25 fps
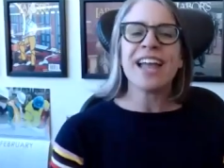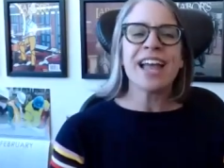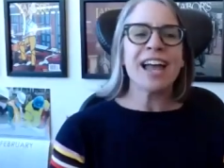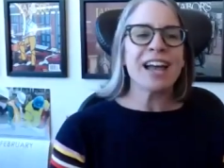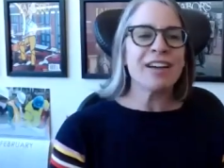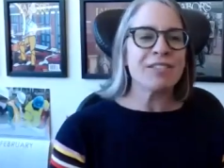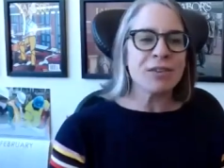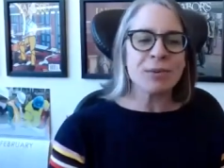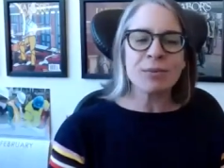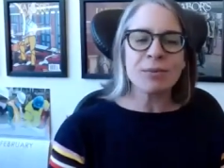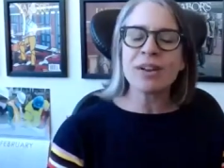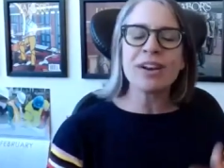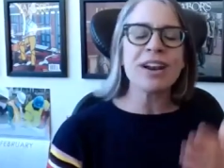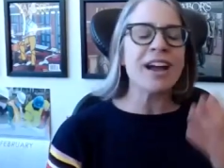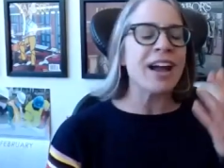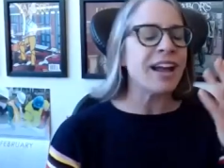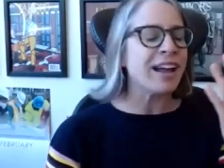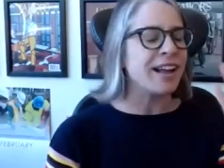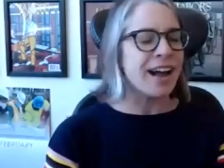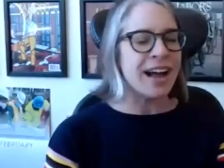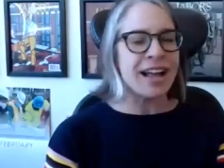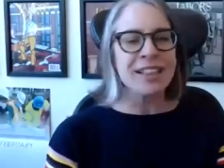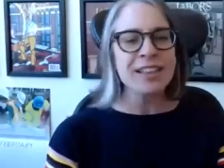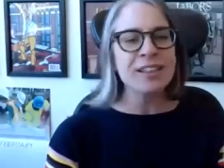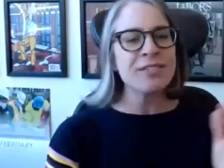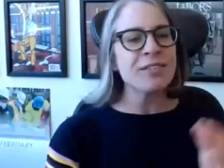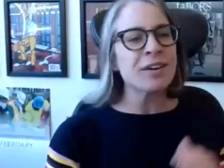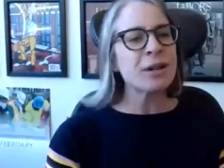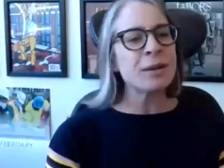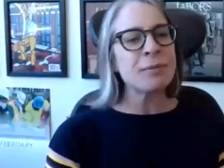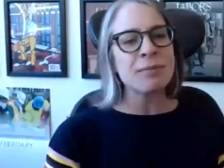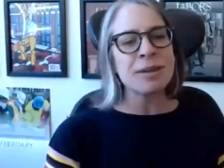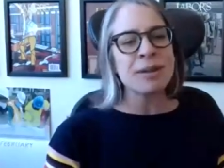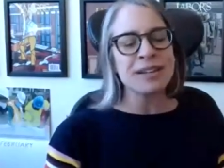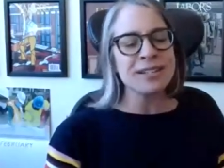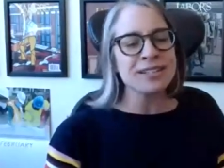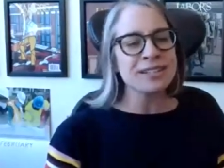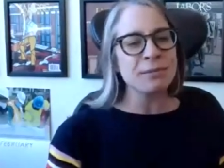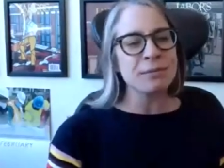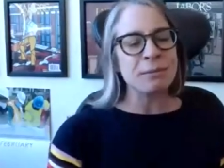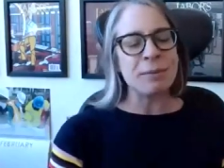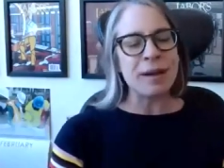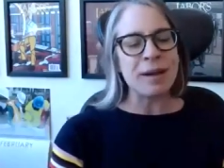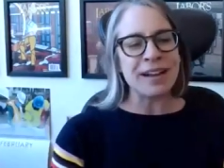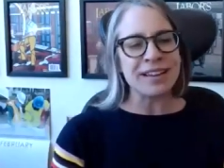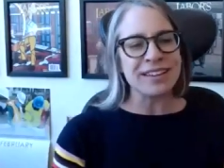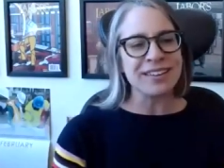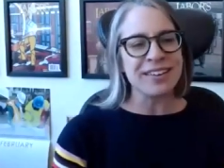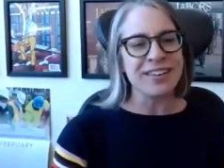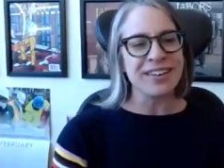Everyone, I highly recommend
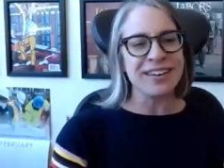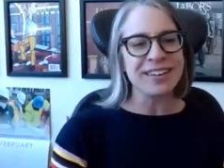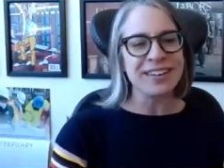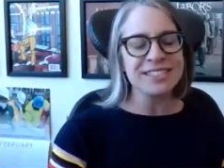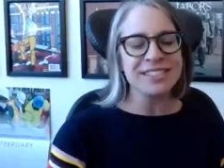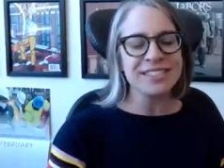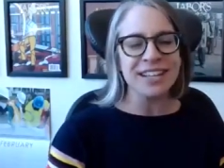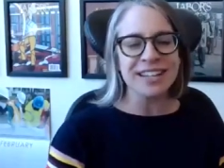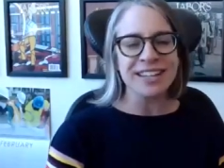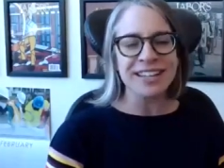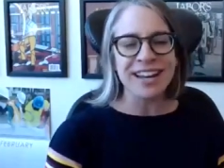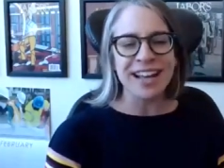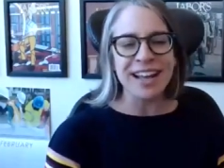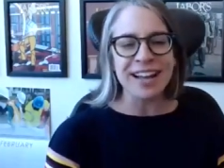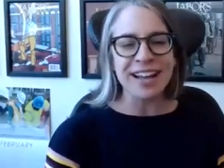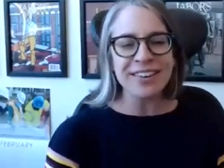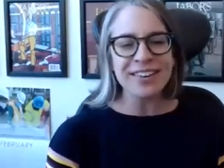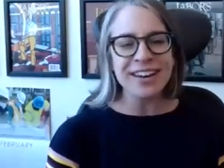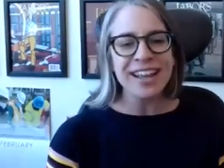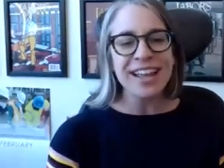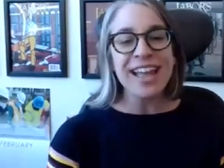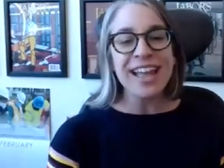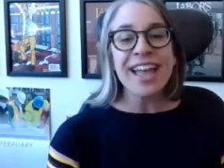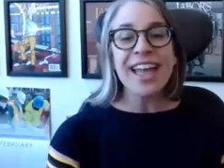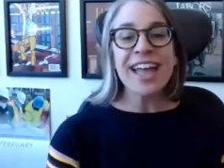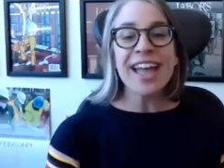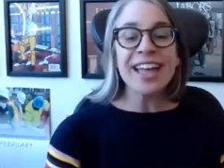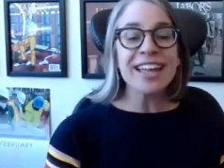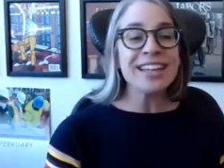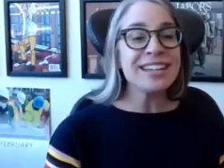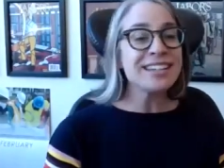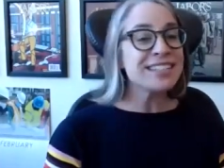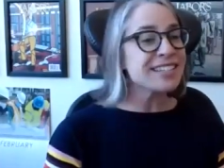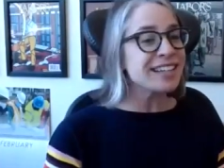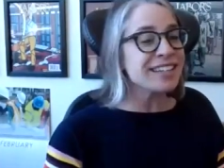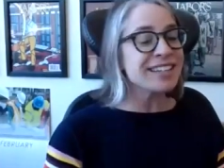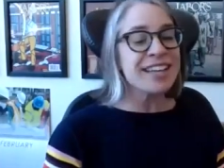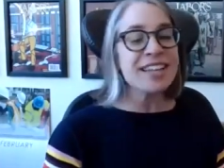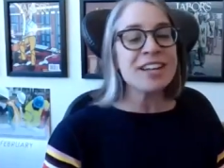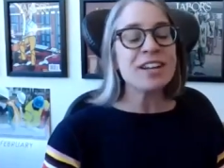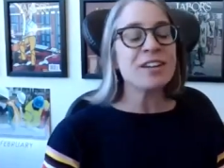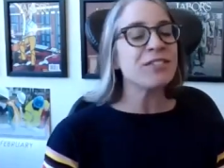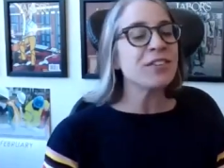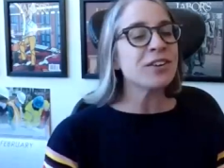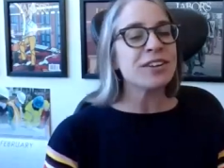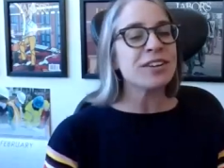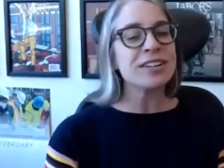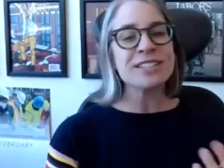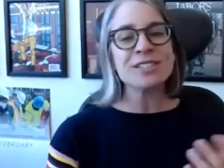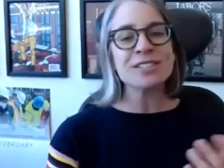Backyard, check it out. And again, if
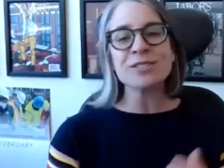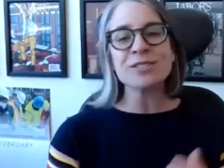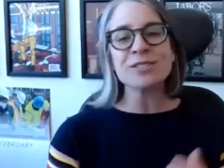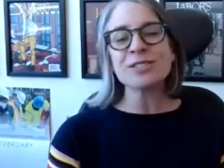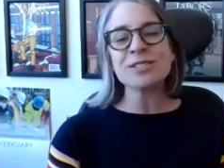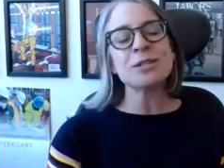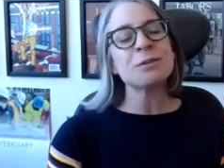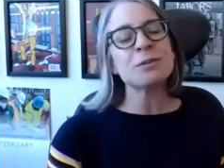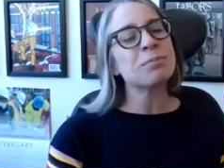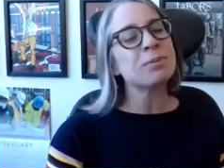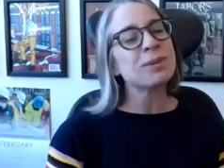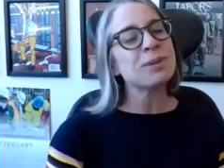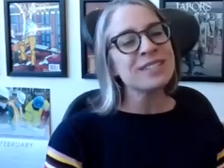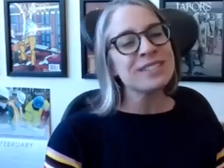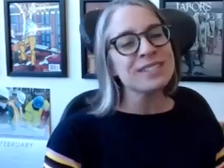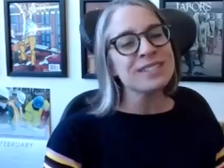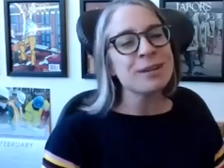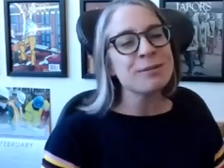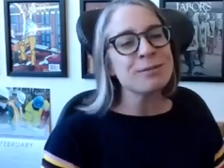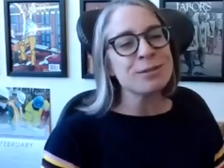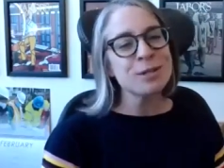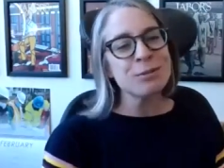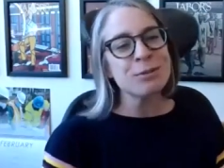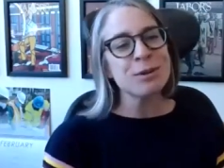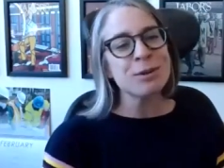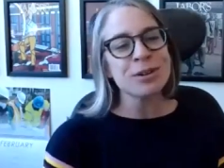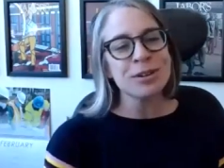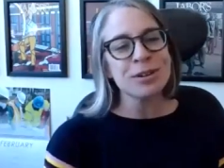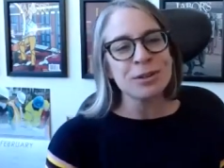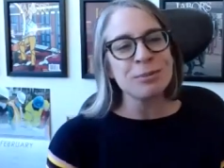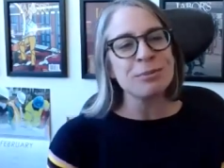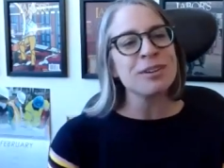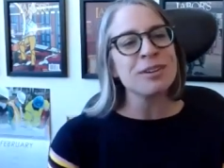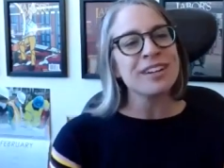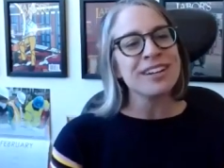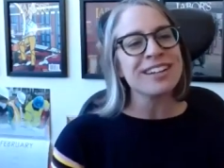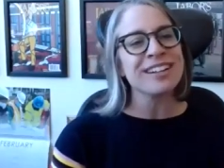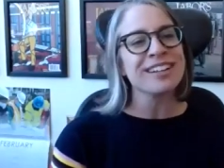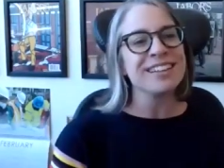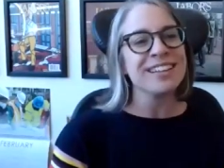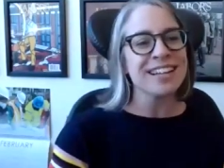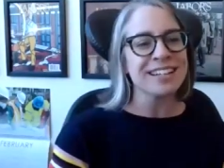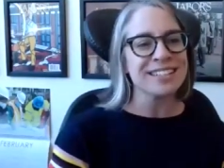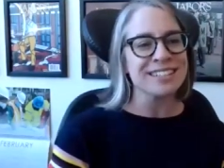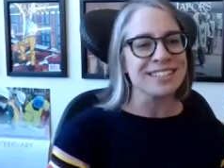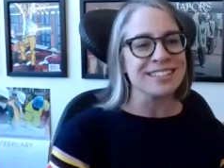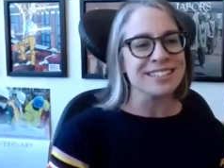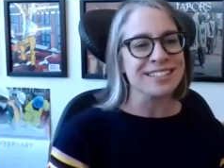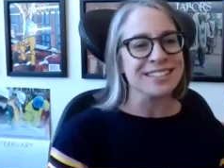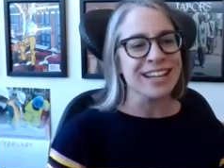you're interested, please come to our Community
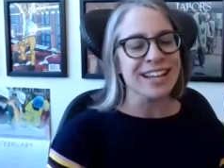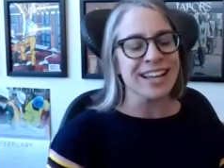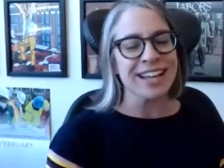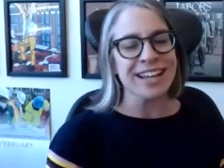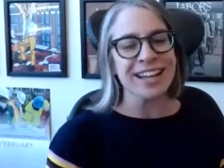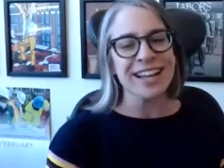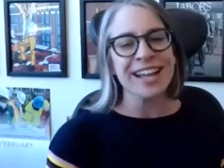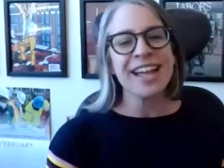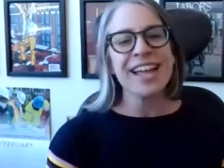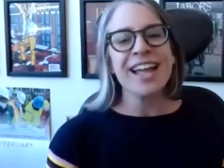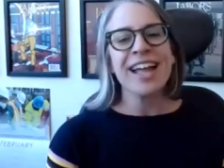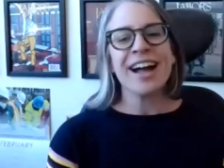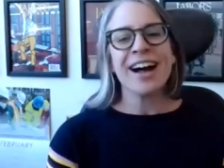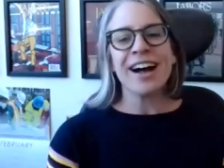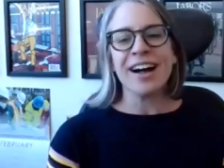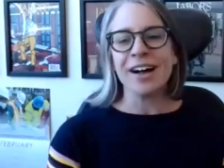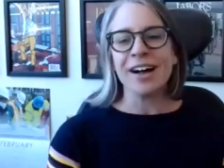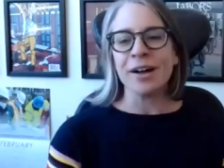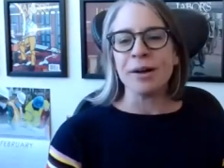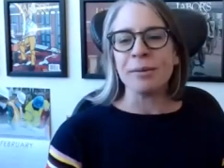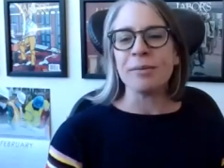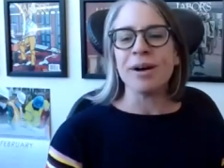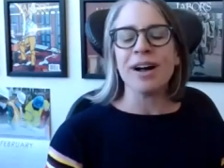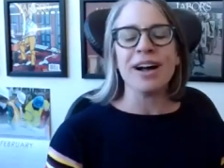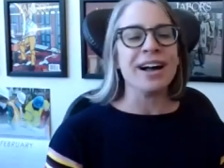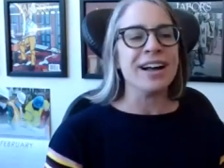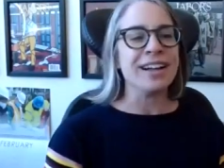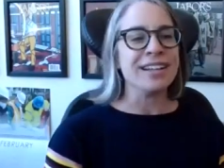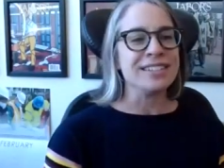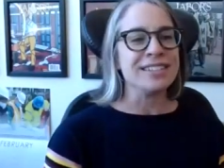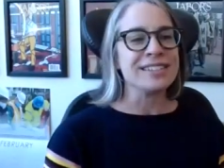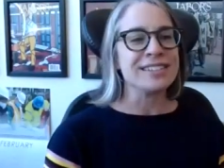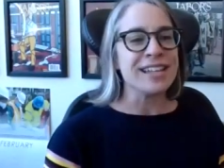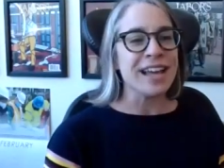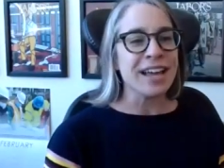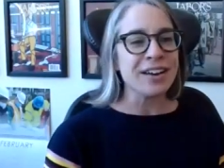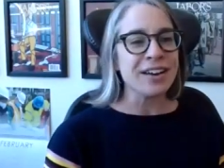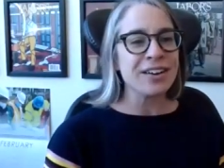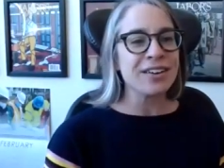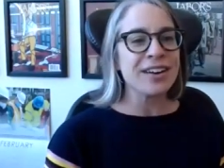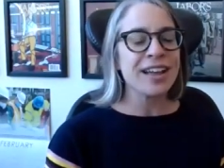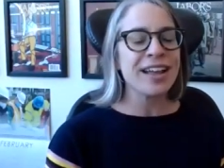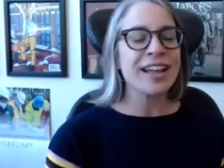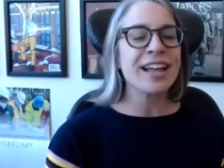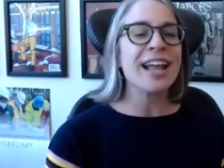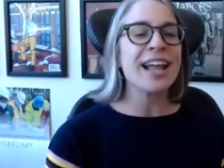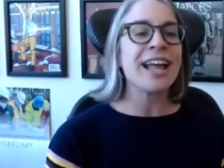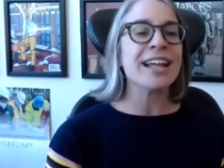Collecting Day um, on Saturday